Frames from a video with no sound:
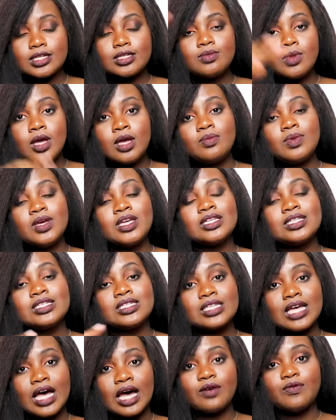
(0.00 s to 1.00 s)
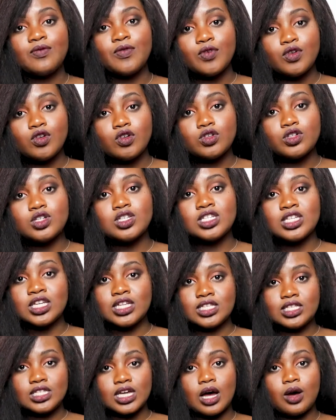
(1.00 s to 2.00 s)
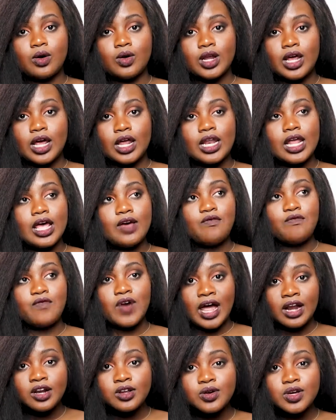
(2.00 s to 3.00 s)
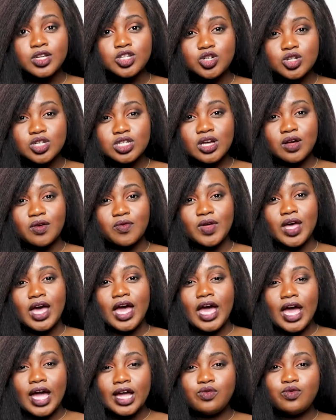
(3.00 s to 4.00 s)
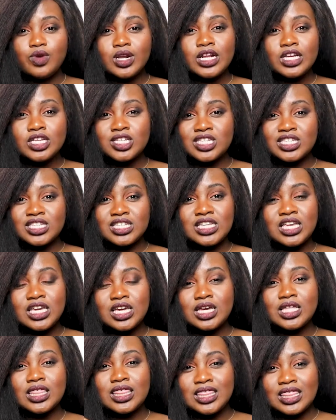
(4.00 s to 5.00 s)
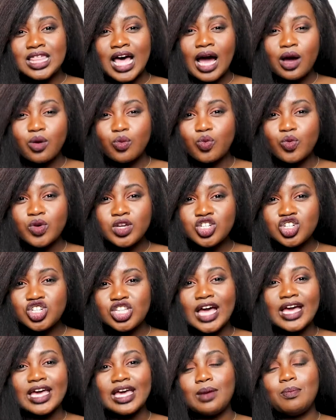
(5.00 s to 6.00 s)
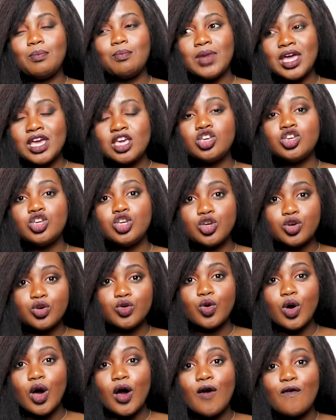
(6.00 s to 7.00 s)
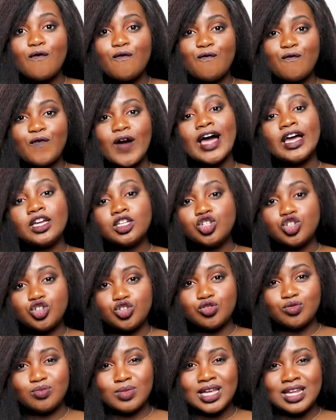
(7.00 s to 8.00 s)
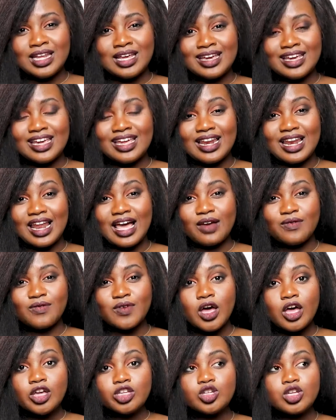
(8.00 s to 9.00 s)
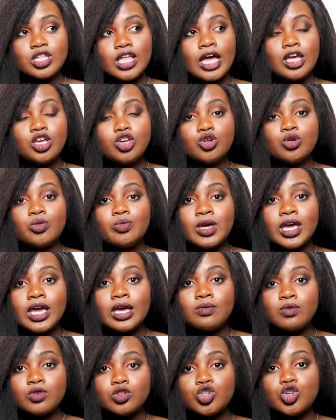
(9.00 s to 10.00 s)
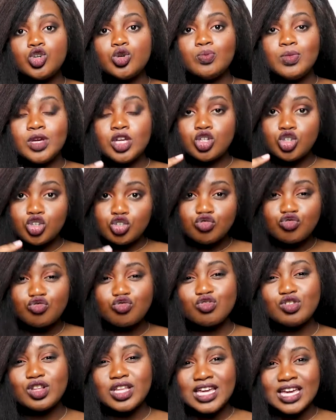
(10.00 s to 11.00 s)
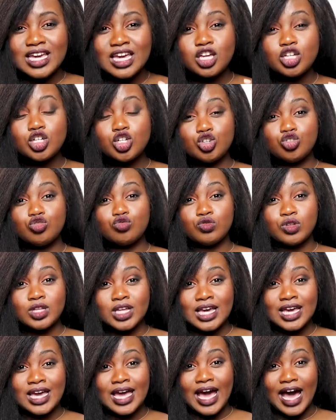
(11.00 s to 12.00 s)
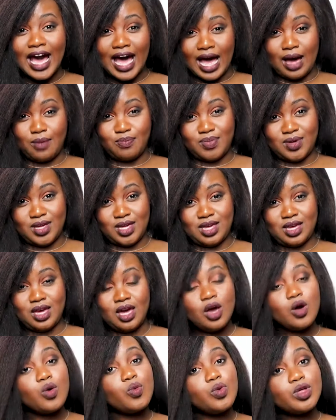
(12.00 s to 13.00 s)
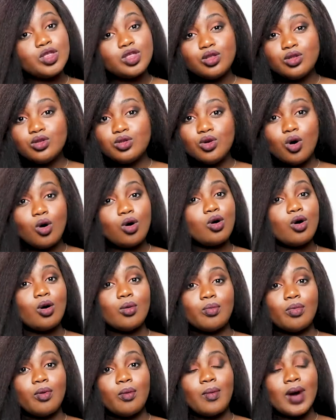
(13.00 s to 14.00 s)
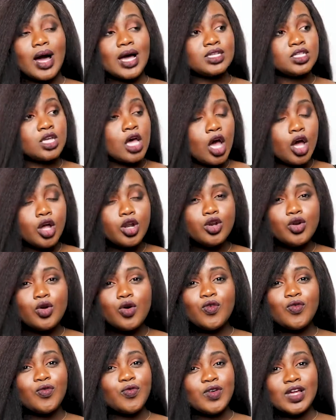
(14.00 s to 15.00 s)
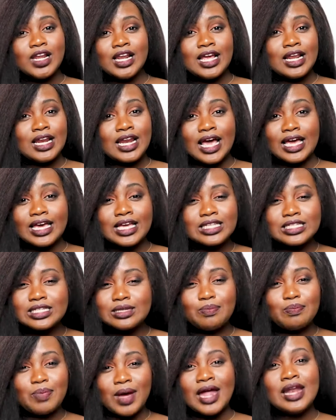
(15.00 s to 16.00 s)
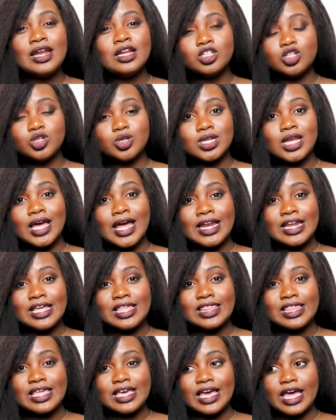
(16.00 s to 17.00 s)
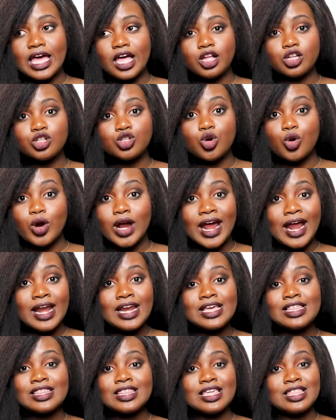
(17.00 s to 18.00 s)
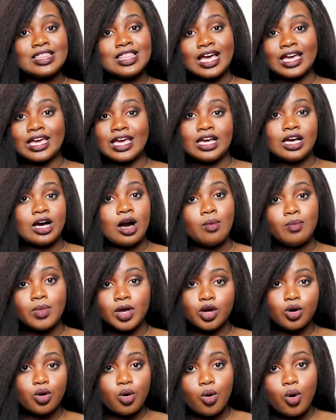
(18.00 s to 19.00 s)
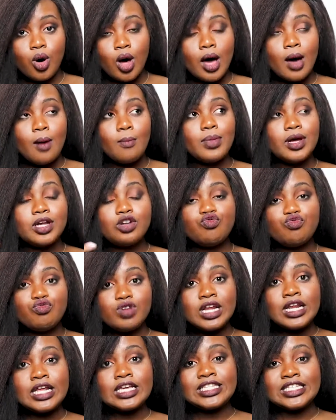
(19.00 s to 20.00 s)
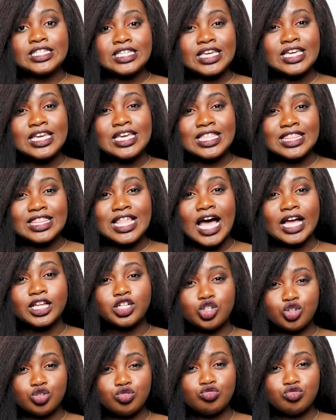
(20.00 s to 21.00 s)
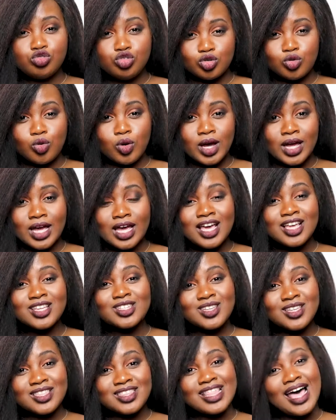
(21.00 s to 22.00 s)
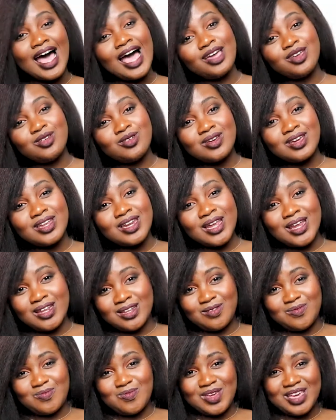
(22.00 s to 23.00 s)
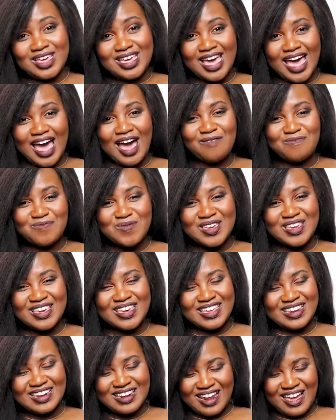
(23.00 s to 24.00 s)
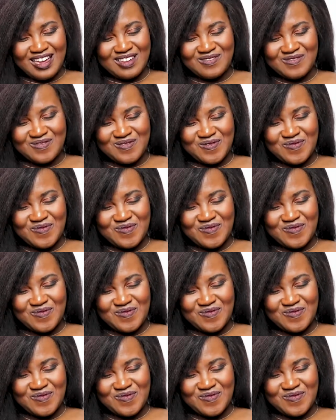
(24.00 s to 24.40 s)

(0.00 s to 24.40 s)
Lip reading: maybe it's time for you to sit down and evaluate yourself and really seek that which that can make you find true meaning in life, so that you'll be able to be truly happy with no compromise, no feeling like it's dependent on anything else or anything that can come and go, but really seeking that true joy so that you can end up being happy in life.